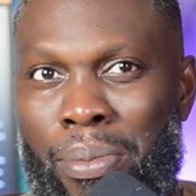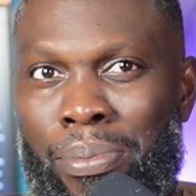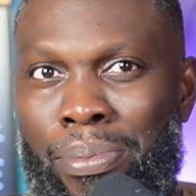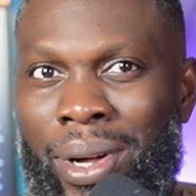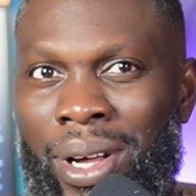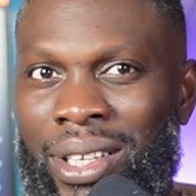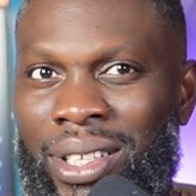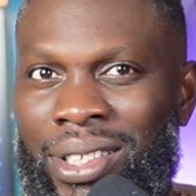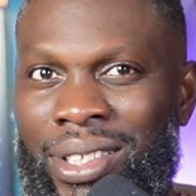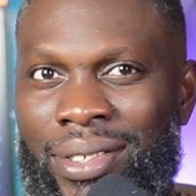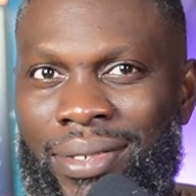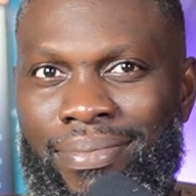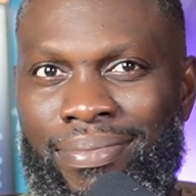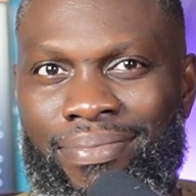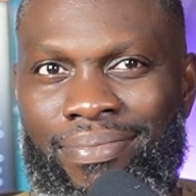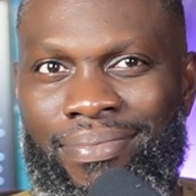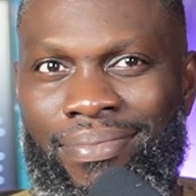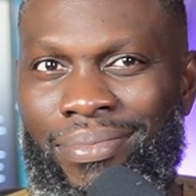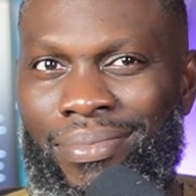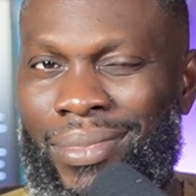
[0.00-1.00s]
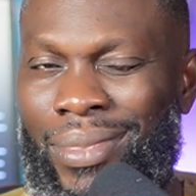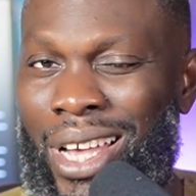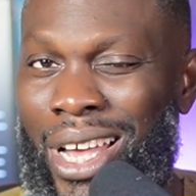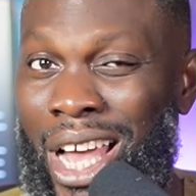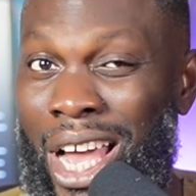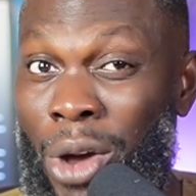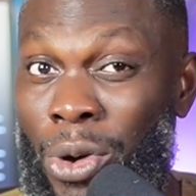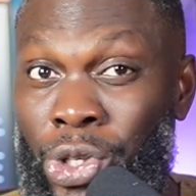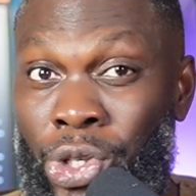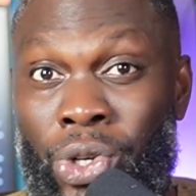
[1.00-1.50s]
But
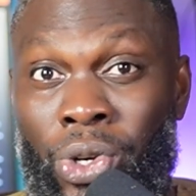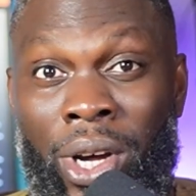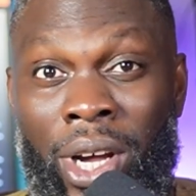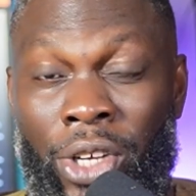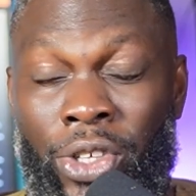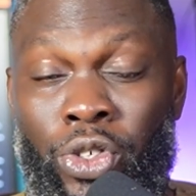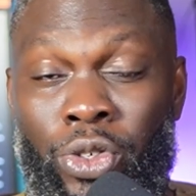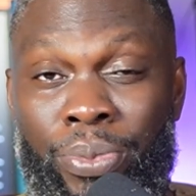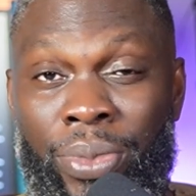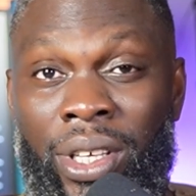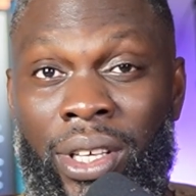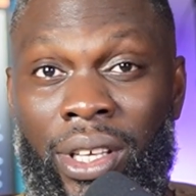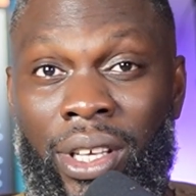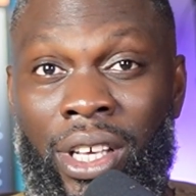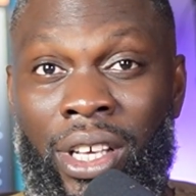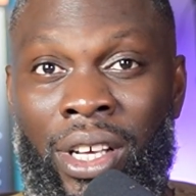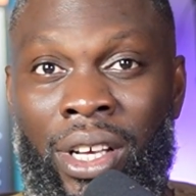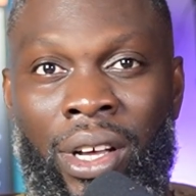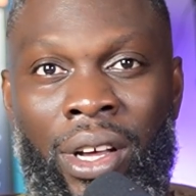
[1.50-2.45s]
how sure can you be?